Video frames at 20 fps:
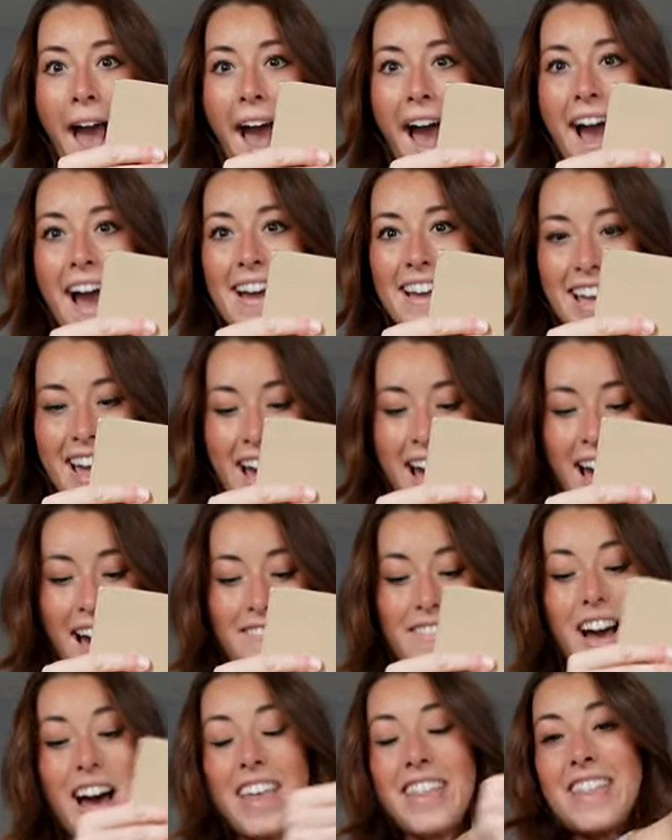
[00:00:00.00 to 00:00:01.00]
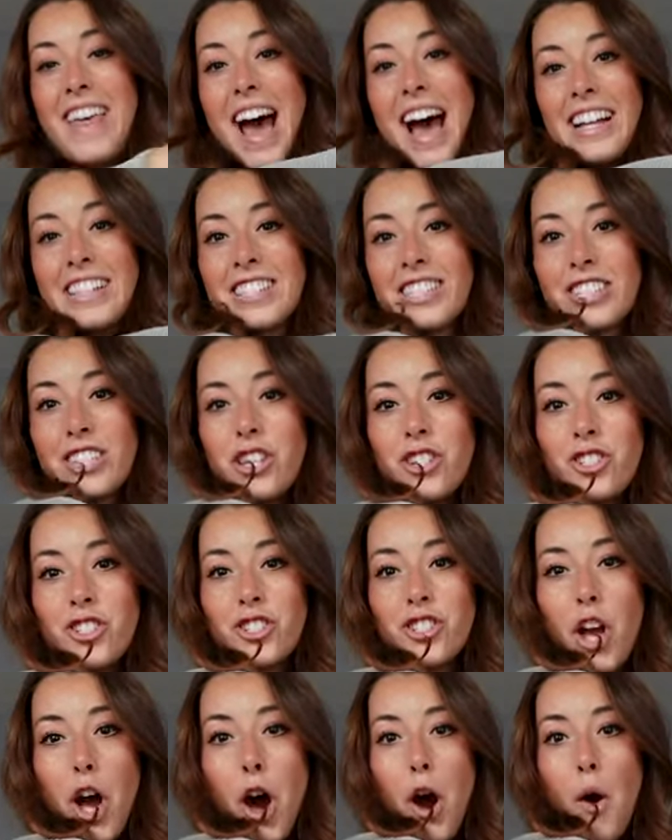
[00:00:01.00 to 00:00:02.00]
I have a That's
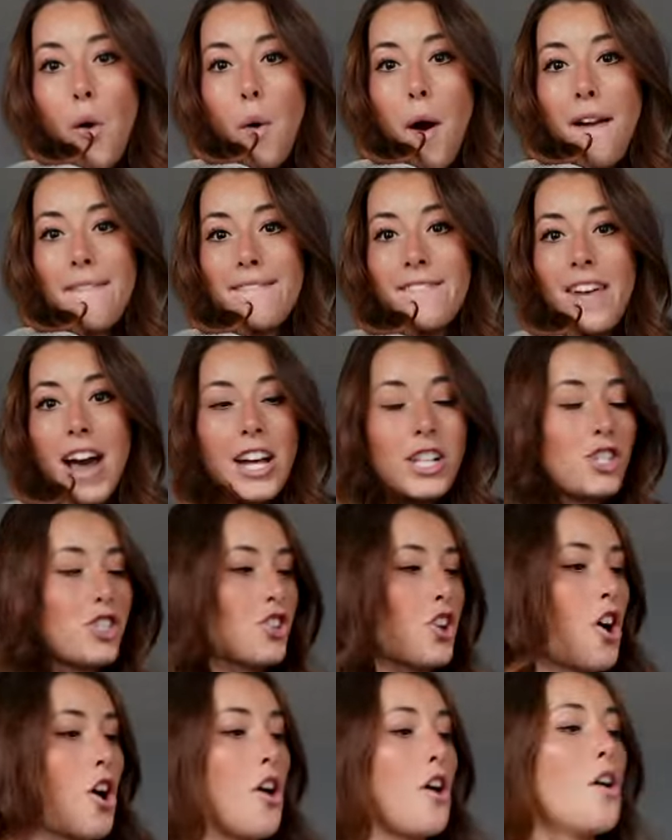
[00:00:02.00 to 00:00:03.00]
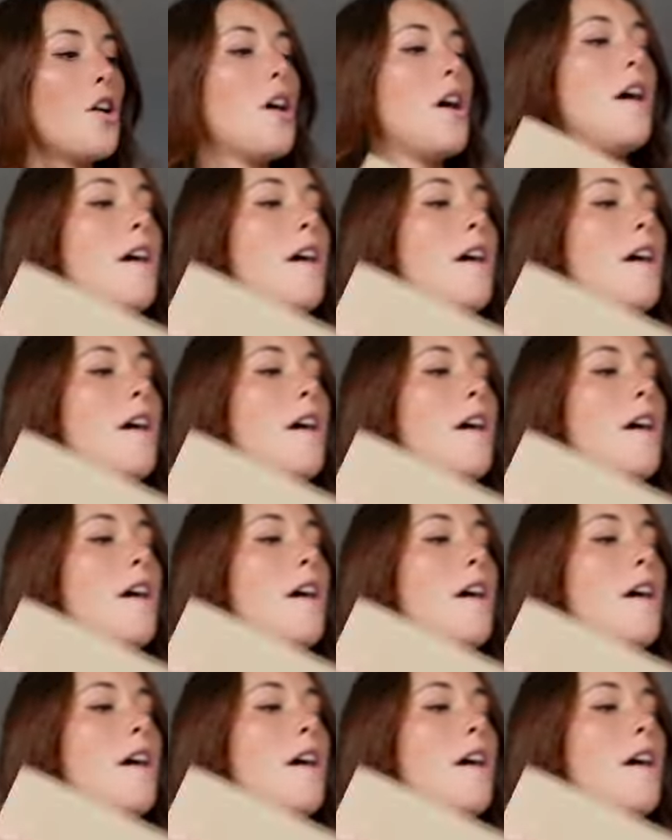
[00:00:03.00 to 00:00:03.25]
So Fetch haul